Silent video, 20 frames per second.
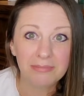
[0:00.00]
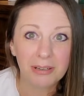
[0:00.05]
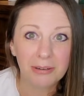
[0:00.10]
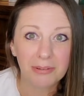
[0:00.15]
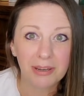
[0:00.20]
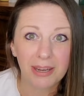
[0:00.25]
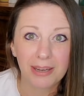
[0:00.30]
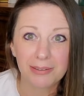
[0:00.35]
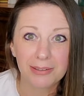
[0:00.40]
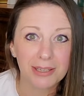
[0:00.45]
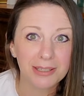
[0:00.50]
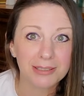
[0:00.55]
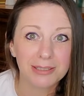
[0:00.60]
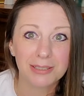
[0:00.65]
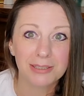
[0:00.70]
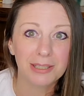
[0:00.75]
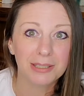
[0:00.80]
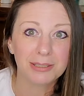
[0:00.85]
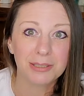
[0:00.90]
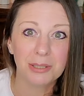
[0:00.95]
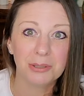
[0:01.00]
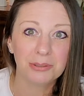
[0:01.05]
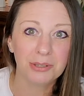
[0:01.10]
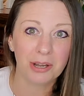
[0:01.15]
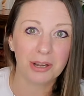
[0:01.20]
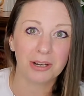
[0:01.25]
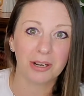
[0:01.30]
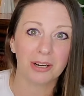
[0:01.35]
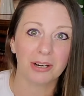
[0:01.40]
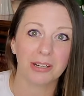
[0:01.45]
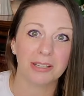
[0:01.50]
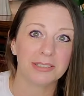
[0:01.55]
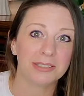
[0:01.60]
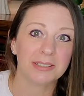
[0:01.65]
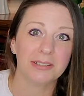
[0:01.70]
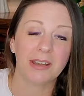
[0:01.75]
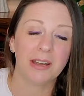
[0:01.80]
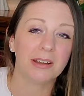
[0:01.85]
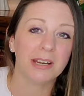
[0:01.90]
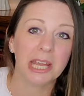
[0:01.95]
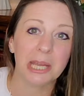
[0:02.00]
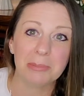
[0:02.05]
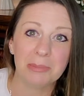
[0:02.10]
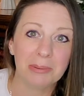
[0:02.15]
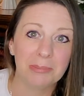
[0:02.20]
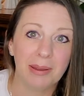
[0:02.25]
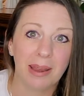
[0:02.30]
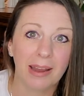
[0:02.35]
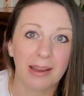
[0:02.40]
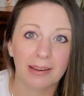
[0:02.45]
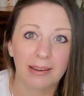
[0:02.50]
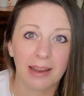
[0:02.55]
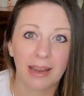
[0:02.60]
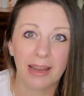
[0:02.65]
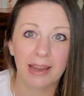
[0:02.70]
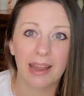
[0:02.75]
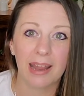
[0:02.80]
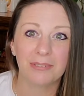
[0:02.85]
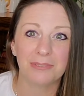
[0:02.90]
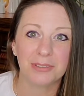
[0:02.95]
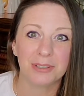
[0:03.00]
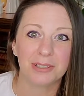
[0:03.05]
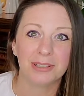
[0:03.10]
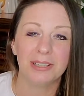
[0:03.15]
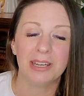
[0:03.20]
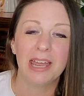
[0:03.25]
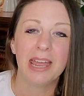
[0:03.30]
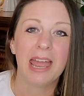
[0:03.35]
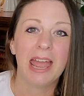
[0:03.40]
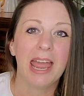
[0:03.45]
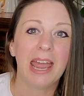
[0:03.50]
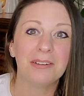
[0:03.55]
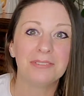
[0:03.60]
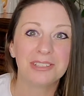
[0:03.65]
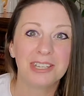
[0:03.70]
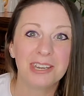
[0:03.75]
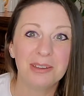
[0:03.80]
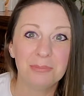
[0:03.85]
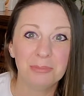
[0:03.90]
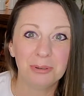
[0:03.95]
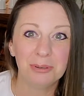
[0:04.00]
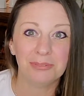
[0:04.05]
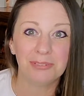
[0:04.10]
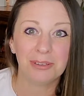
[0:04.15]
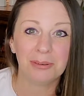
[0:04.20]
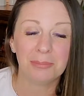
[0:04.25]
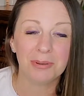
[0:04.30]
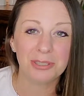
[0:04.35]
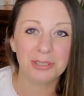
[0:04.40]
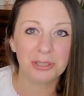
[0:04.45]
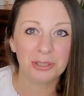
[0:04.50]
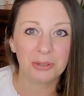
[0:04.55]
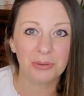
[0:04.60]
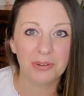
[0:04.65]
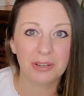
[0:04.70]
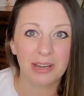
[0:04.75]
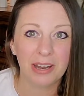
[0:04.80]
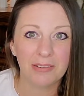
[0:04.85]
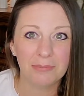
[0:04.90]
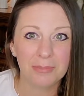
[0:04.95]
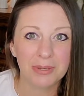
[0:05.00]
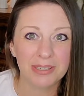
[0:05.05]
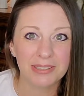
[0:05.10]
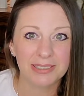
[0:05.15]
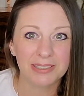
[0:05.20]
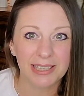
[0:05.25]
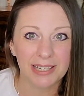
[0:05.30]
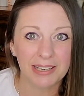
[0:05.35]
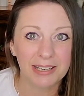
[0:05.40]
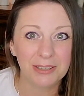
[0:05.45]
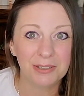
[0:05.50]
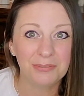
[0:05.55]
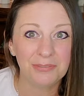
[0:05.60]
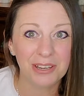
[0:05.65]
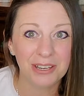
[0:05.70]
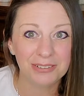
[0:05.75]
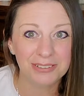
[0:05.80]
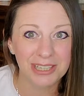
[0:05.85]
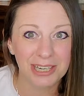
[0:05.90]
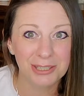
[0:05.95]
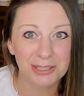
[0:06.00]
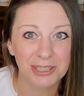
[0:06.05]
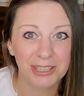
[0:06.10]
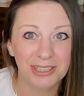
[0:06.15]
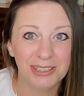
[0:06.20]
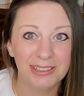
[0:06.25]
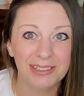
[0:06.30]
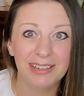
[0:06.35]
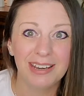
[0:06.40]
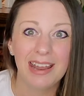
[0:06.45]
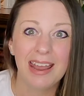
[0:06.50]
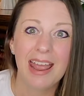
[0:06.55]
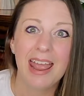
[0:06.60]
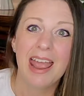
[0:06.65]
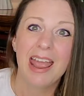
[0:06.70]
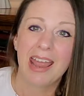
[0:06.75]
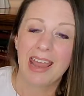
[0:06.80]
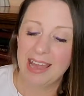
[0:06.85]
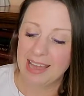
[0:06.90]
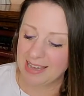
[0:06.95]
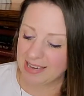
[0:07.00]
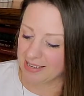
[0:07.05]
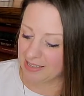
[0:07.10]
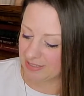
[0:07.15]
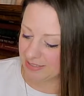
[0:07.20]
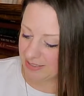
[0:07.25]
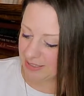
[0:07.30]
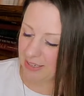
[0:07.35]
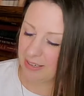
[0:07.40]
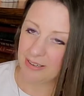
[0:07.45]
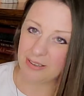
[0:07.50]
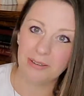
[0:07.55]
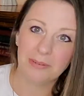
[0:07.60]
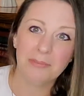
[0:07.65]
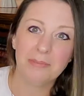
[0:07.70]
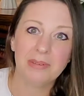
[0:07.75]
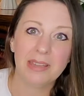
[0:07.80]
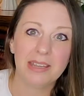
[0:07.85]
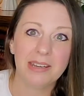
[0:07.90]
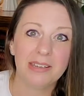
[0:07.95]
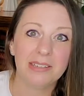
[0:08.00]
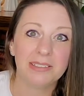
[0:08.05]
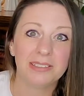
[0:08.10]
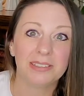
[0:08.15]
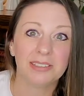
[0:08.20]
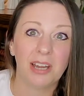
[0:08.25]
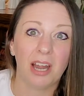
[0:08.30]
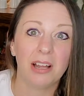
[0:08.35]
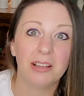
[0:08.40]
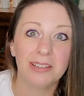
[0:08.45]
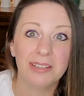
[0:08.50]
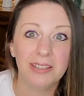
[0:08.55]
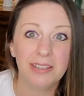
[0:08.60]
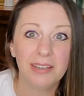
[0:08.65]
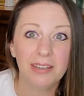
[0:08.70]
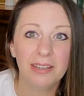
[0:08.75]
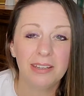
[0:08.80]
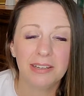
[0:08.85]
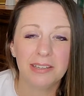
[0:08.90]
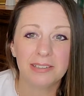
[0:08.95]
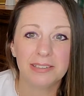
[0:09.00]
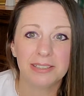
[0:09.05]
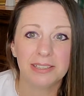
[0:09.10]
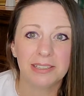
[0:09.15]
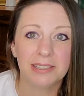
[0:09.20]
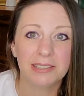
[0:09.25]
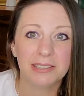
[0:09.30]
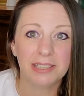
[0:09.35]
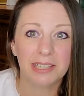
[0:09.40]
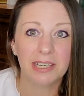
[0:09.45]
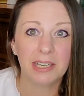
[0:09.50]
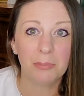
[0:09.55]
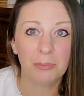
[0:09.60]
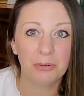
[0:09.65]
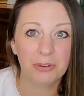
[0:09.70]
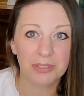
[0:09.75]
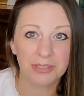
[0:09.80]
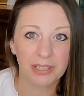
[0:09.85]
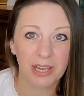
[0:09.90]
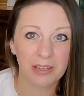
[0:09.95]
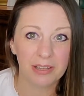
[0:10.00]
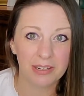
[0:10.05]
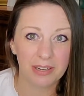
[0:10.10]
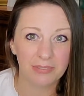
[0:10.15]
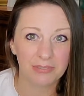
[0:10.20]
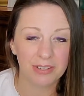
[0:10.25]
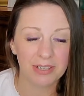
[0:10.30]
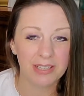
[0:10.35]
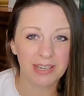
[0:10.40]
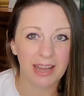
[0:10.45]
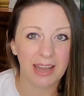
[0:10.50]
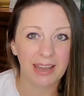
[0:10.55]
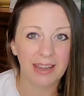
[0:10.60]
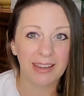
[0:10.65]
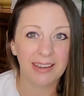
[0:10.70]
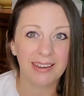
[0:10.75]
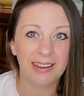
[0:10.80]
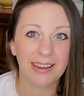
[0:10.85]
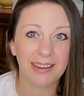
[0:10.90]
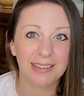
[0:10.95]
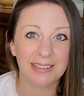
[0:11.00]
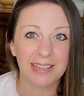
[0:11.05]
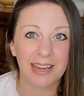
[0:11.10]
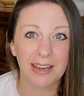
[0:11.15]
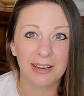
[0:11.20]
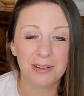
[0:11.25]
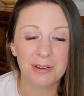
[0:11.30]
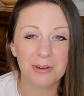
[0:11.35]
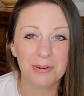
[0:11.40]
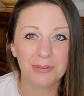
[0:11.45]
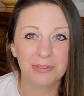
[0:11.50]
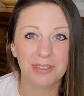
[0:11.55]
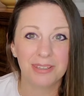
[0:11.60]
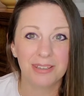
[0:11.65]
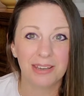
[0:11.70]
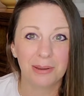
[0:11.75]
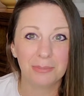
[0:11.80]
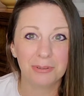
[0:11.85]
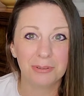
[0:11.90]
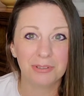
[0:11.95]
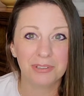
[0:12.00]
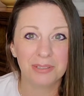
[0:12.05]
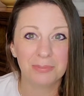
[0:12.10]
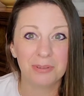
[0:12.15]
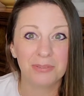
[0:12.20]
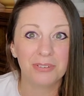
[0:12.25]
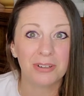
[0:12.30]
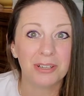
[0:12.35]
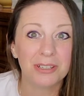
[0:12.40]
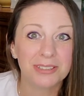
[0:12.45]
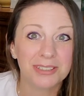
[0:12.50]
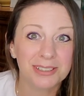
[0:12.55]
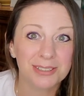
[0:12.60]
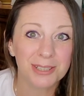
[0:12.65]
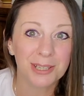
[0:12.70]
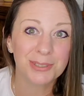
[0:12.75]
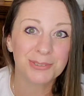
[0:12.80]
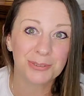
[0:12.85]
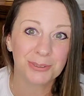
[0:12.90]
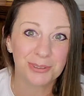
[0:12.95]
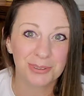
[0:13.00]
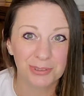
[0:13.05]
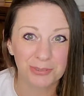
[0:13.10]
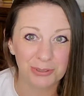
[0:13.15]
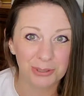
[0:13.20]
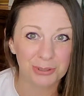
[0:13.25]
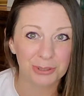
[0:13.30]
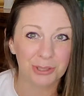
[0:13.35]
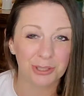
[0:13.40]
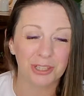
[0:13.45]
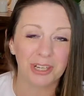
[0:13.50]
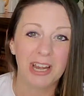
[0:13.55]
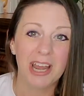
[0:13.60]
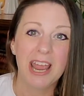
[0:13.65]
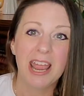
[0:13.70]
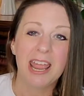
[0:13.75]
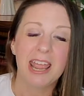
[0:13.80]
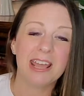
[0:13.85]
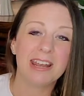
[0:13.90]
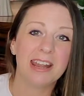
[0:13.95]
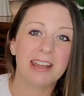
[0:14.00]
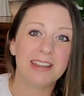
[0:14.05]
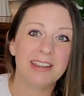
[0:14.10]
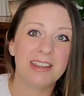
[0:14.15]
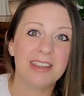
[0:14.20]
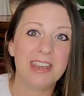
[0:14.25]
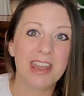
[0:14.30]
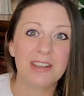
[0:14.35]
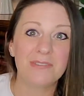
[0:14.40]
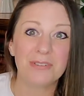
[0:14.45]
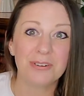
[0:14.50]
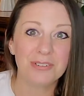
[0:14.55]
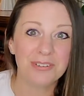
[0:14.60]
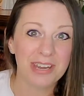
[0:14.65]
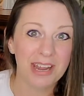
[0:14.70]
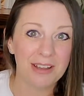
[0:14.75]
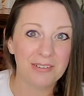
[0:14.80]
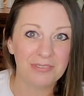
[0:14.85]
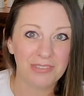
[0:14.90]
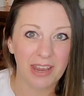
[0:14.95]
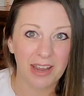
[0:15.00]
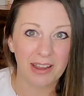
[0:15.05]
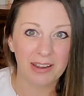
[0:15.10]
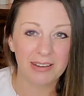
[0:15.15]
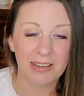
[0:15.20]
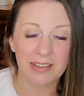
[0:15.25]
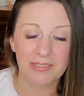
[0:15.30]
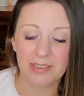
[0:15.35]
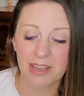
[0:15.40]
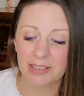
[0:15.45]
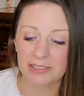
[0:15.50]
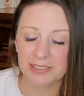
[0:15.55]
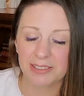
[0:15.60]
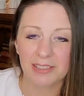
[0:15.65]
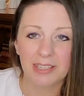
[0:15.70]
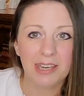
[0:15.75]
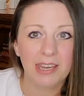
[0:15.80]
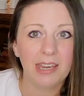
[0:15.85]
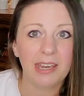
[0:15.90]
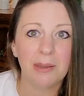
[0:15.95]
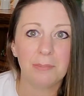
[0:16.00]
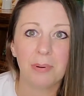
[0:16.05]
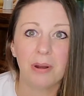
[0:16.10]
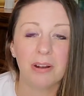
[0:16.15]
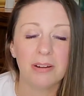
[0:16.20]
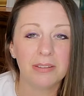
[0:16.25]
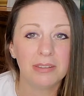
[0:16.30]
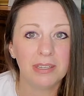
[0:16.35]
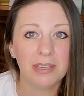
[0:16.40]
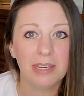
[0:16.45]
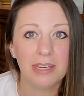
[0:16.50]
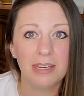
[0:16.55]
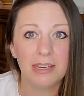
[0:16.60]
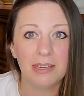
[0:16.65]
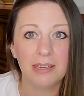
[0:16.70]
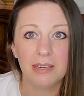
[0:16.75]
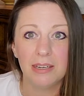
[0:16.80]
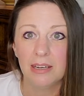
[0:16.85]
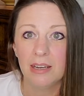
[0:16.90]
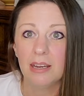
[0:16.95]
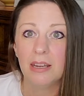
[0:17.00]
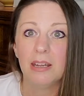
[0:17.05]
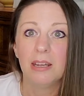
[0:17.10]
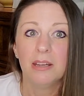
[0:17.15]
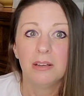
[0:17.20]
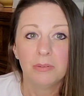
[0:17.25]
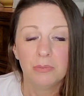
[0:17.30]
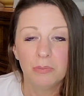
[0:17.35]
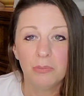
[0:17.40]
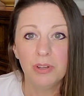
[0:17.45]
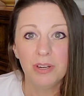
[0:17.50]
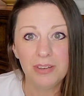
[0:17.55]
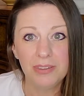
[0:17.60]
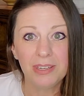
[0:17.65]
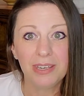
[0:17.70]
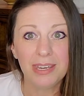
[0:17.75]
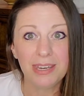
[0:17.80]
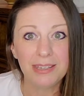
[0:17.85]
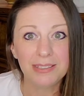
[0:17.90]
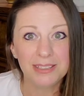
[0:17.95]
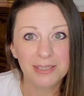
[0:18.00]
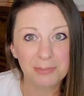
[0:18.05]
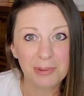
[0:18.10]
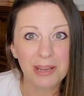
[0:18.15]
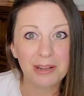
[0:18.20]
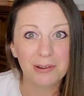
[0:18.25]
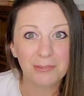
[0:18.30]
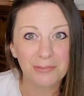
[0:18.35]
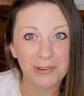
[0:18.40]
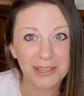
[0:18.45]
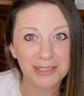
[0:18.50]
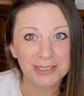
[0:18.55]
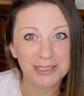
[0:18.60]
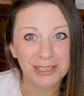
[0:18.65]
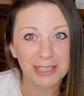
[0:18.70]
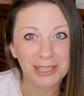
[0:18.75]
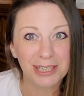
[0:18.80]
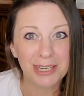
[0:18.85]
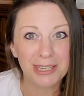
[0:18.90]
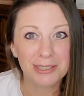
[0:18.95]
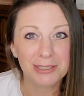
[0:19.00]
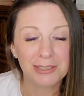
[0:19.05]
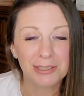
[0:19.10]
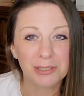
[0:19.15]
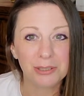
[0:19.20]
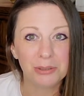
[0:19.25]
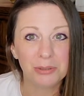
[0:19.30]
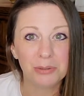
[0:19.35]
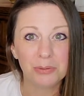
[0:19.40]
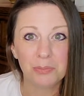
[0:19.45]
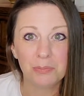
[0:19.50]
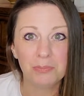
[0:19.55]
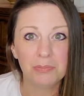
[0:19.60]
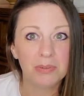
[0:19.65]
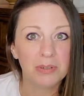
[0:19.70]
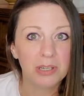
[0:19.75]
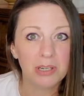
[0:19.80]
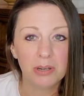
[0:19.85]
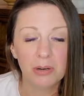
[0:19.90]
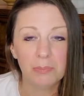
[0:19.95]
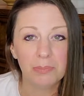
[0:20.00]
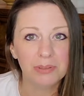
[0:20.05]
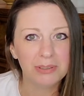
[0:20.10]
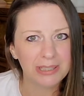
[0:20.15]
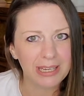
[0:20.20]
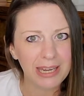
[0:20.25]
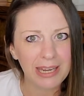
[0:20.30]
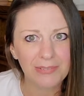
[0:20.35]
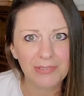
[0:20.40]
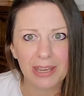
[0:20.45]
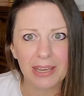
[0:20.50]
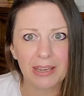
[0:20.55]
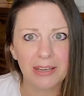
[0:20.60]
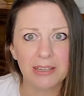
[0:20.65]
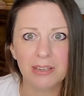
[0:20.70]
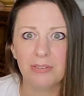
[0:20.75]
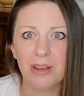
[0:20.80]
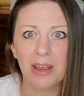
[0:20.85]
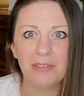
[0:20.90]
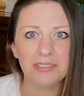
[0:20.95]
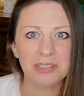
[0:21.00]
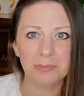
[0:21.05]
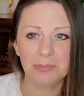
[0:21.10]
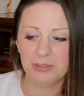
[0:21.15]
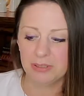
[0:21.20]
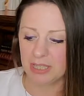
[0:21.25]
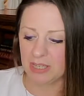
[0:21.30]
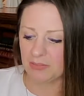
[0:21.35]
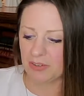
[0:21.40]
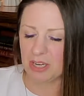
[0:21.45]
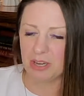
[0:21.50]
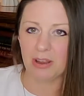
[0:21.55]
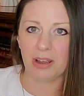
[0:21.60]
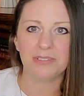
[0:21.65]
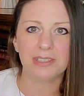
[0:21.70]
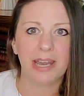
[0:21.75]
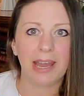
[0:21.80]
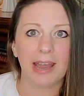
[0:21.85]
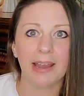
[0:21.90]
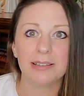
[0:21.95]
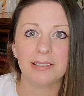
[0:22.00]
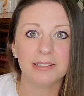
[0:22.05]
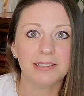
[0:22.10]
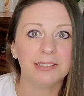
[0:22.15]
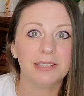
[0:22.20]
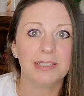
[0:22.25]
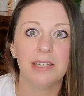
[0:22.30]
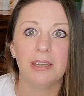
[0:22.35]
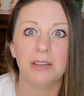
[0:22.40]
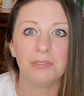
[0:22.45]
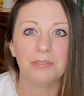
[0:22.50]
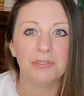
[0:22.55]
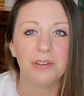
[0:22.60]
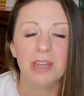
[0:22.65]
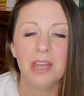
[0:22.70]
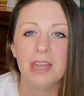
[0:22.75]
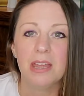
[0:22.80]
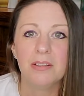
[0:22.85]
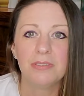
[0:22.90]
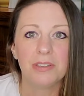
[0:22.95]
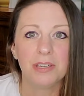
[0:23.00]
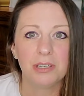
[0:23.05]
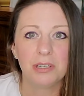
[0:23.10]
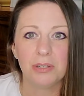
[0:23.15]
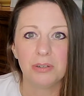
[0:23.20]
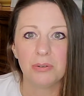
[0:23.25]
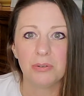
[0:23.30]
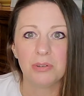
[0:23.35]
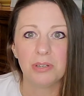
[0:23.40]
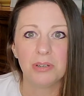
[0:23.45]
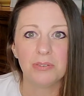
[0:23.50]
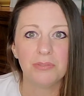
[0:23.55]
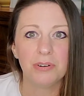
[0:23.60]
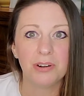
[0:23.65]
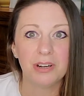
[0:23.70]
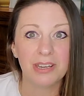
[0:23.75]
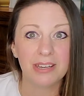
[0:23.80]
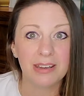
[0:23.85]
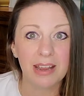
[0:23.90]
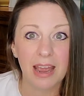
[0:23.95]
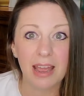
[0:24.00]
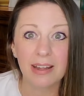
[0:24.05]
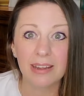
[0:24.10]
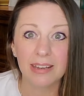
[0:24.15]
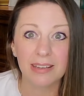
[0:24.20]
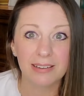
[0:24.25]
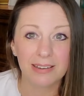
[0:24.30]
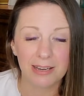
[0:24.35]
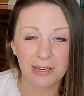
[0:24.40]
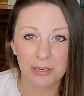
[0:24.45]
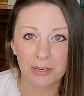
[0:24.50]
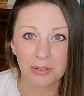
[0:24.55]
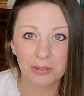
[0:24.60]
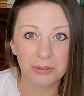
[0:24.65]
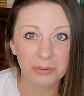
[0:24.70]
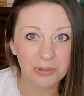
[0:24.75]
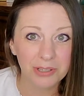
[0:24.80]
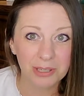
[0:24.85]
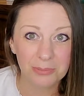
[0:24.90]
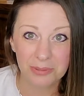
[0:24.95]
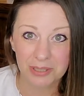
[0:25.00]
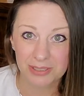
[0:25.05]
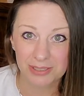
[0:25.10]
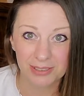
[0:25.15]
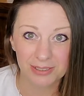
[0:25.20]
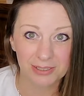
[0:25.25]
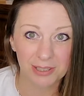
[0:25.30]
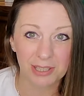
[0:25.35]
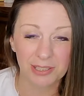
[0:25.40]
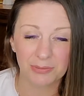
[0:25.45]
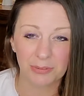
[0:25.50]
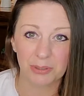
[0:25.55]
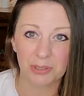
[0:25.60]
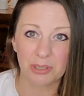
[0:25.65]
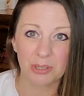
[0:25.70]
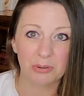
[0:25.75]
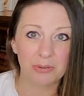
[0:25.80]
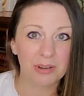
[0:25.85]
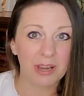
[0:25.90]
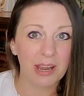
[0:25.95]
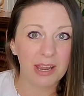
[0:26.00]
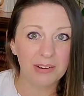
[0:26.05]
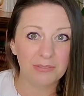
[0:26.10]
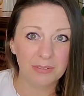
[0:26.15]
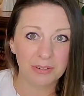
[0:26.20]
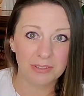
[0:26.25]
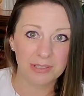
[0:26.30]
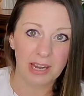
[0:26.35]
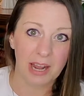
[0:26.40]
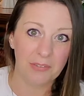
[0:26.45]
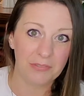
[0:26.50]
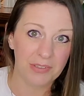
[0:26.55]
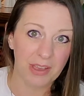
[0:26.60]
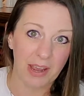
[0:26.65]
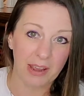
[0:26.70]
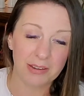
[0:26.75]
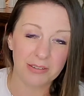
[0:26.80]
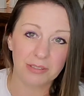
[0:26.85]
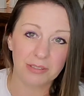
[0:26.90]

Okay, that's that's no longer. It's not coming back. I have to I have to keep moving. But you know what? I've been setting the foundation, and um, and it's solid, and it's it's getting more solid every day. And I know that I'm going to be very successful in the future, and I never doubt that. And that's the key. Part of the key one of the keys to manifesting is to you know believe it you have to believe it you have to act as if that you you've already got it and you're going to be successful. You don't ever doubt that.